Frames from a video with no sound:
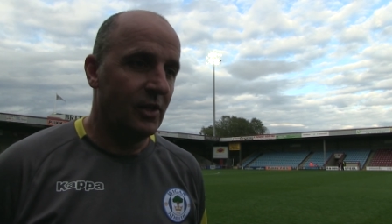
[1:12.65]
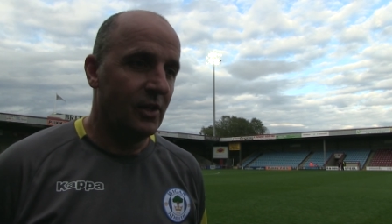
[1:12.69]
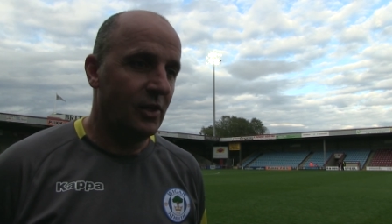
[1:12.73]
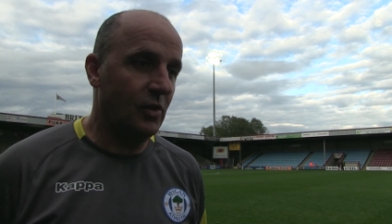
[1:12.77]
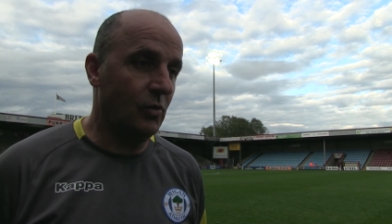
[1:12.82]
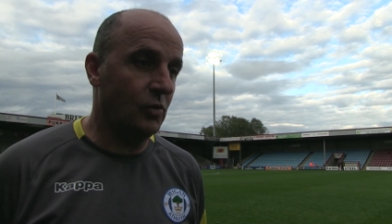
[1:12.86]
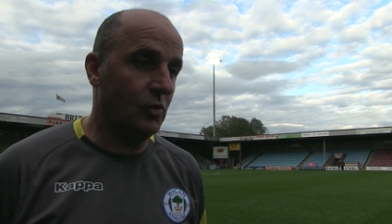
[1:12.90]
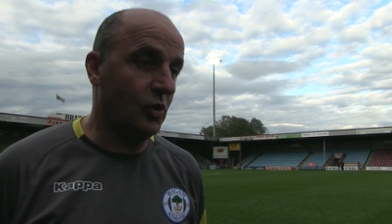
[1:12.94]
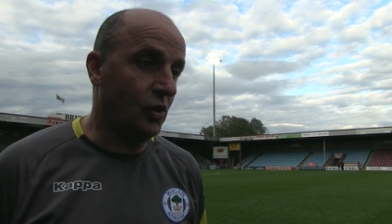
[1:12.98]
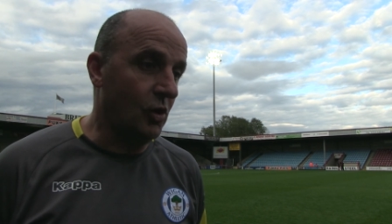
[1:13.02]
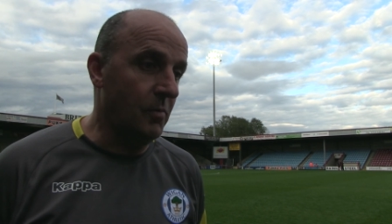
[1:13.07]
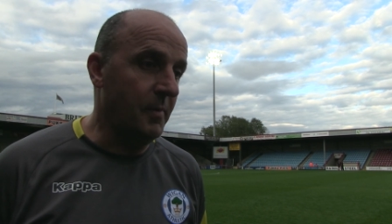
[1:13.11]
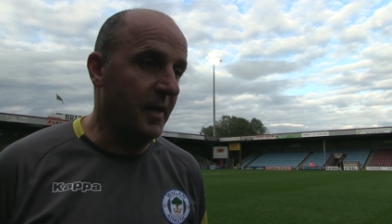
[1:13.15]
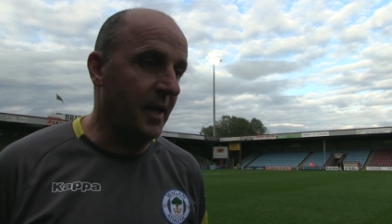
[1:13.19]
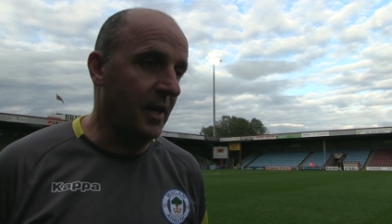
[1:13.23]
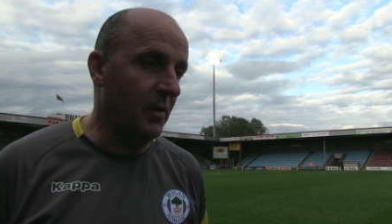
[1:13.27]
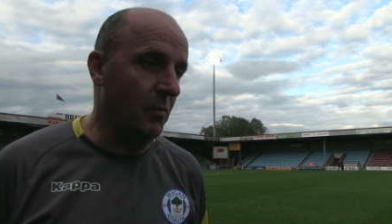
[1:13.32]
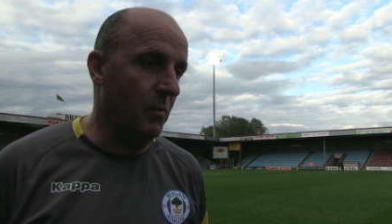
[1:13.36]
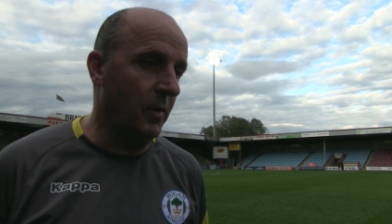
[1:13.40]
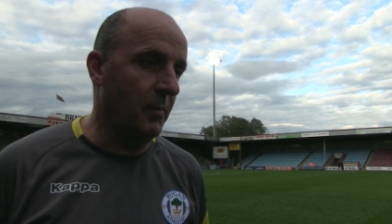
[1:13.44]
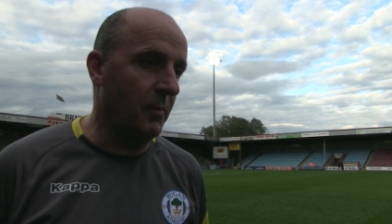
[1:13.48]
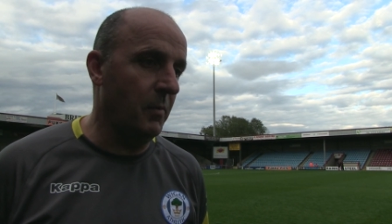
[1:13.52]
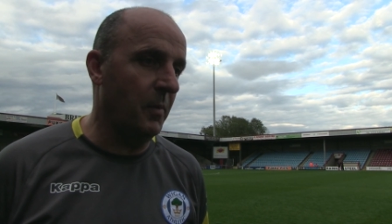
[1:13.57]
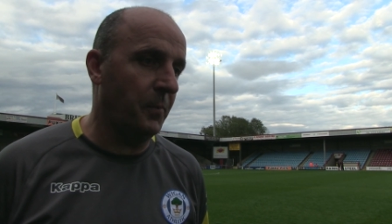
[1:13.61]
you know, to come here
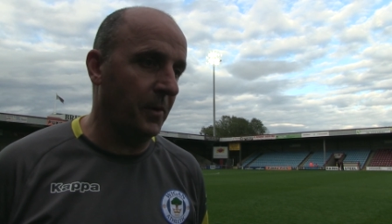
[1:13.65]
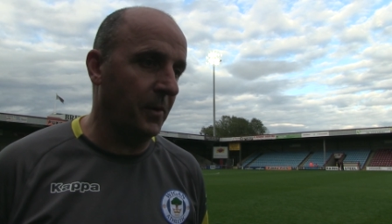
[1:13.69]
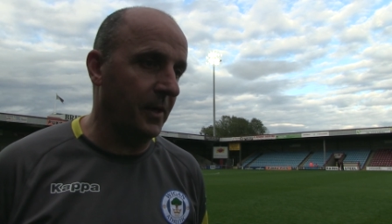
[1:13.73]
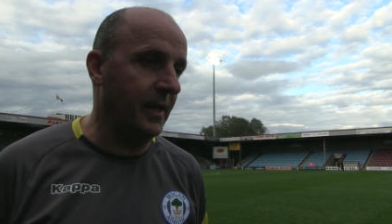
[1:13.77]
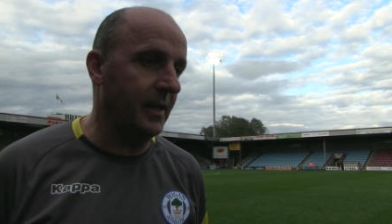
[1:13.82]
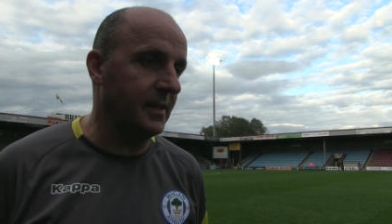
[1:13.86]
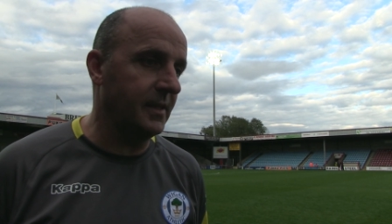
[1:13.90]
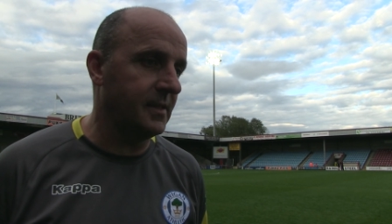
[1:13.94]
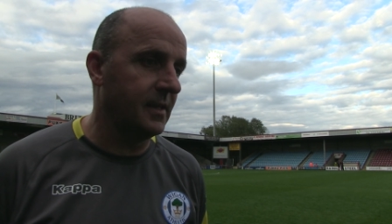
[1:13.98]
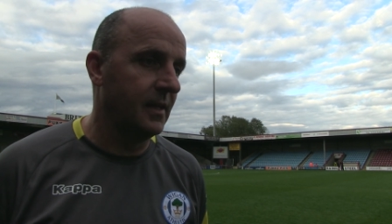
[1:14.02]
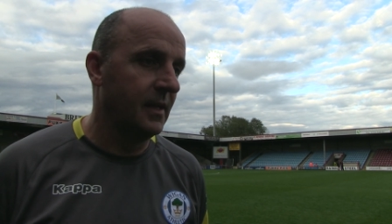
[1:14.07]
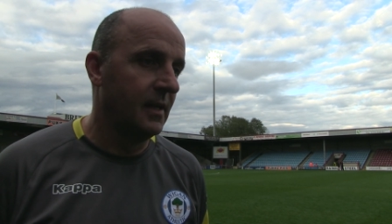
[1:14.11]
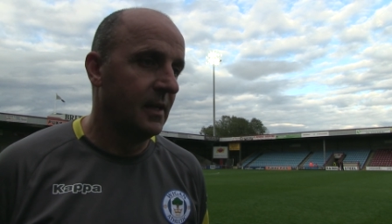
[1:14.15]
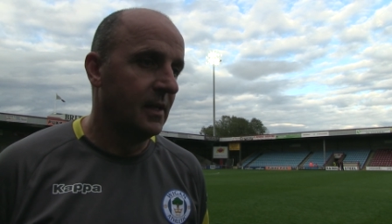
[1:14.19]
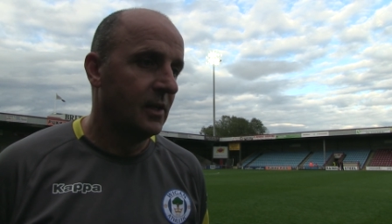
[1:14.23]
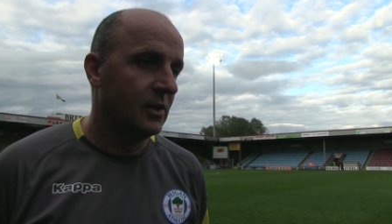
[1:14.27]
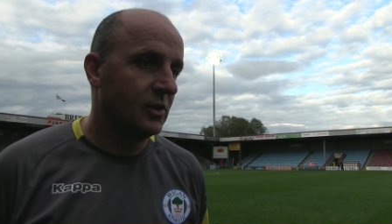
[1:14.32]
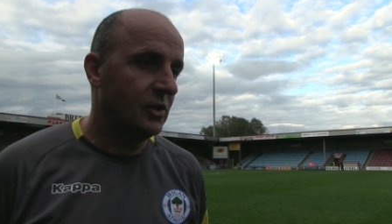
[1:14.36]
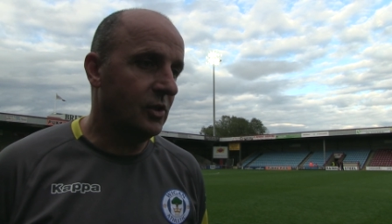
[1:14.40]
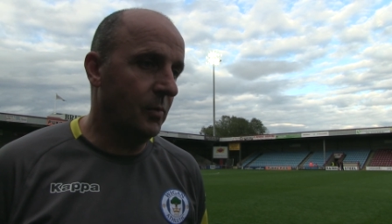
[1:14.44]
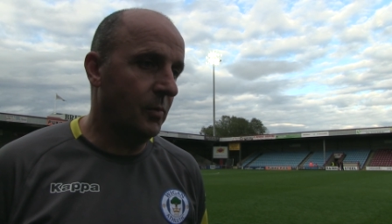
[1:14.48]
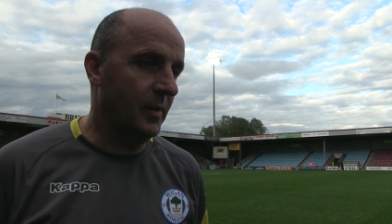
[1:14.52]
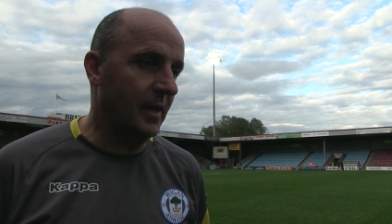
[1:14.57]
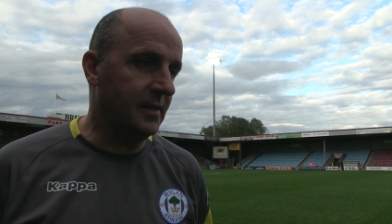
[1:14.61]
and win, we're pleased.
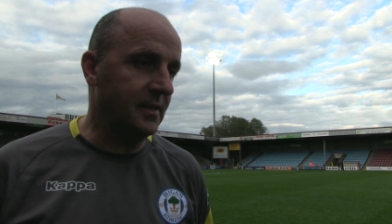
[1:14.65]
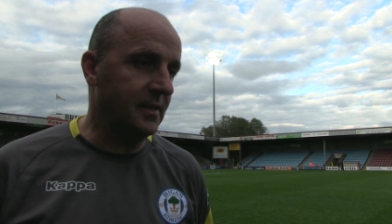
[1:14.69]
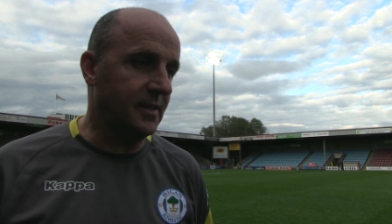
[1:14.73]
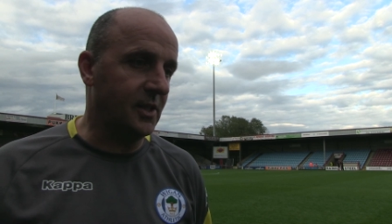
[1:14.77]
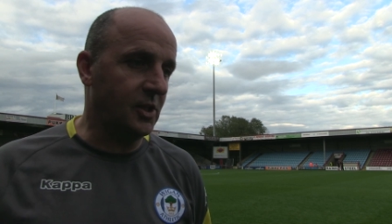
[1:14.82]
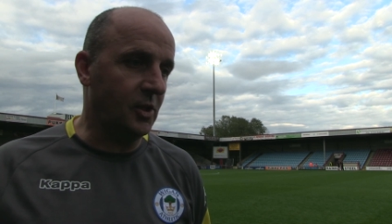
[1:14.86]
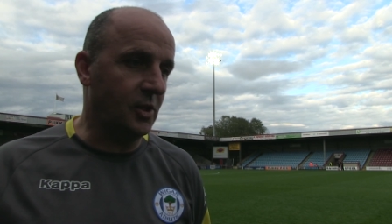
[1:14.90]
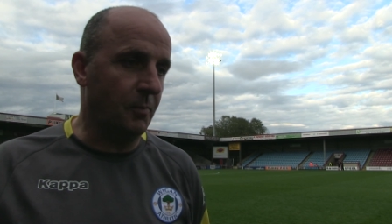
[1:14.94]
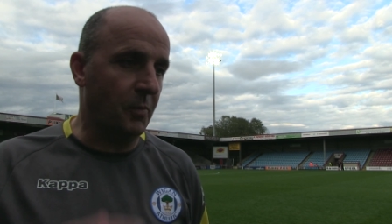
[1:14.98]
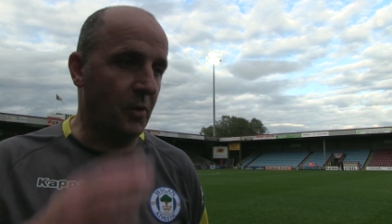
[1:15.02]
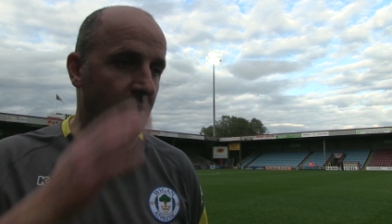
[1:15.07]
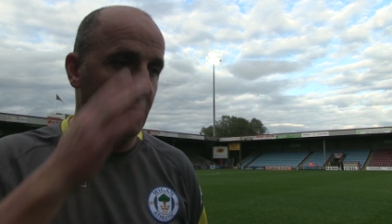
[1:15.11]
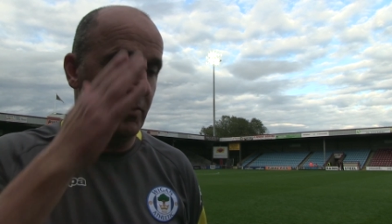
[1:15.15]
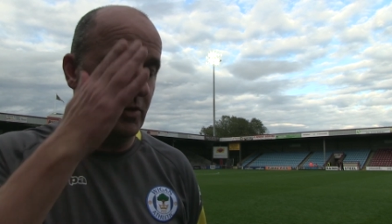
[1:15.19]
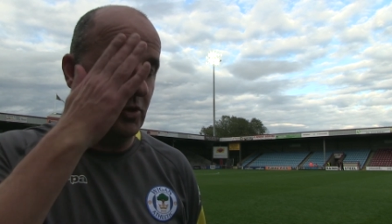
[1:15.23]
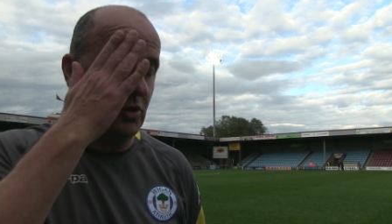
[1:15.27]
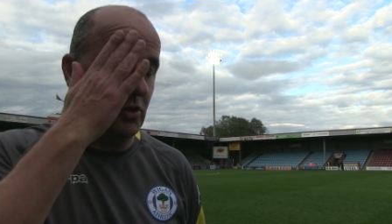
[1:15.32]
You know, we had a disappointing